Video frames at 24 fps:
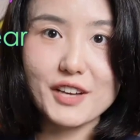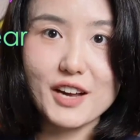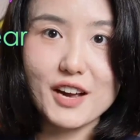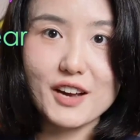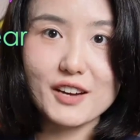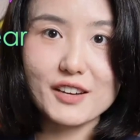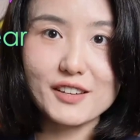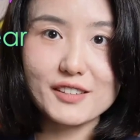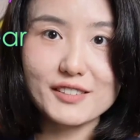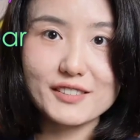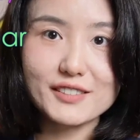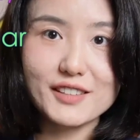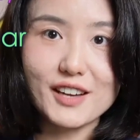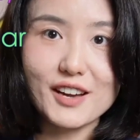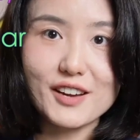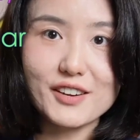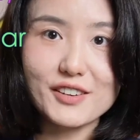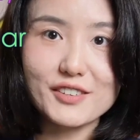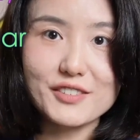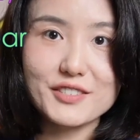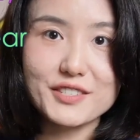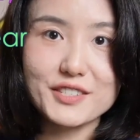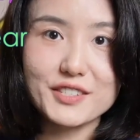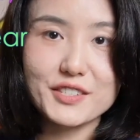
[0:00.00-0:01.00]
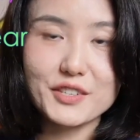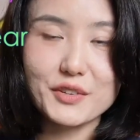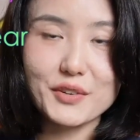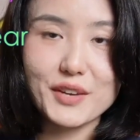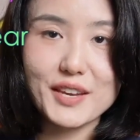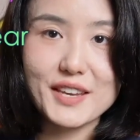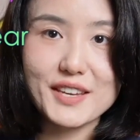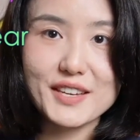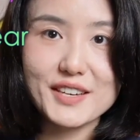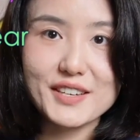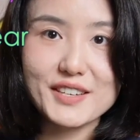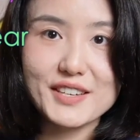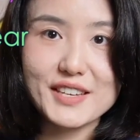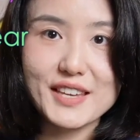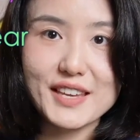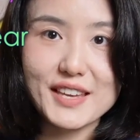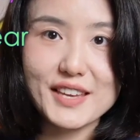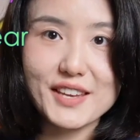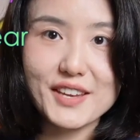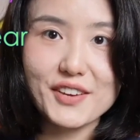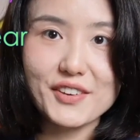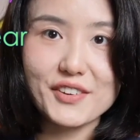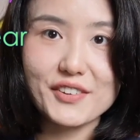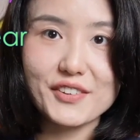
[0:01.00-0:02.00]
Hong Kong dollars. So in a
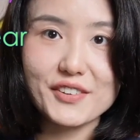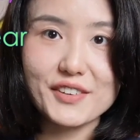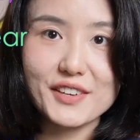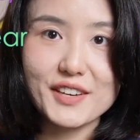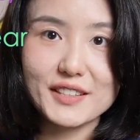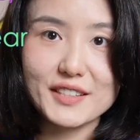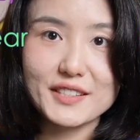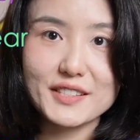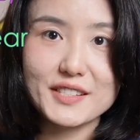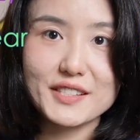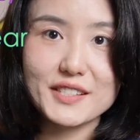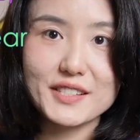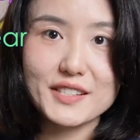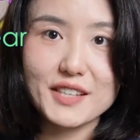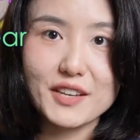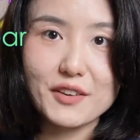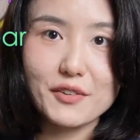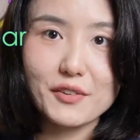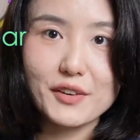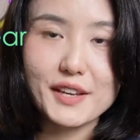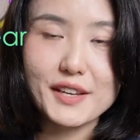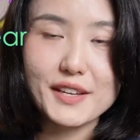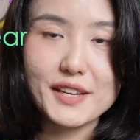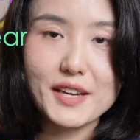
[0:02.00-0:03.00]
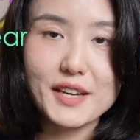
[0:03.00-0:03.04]
year, the ceiling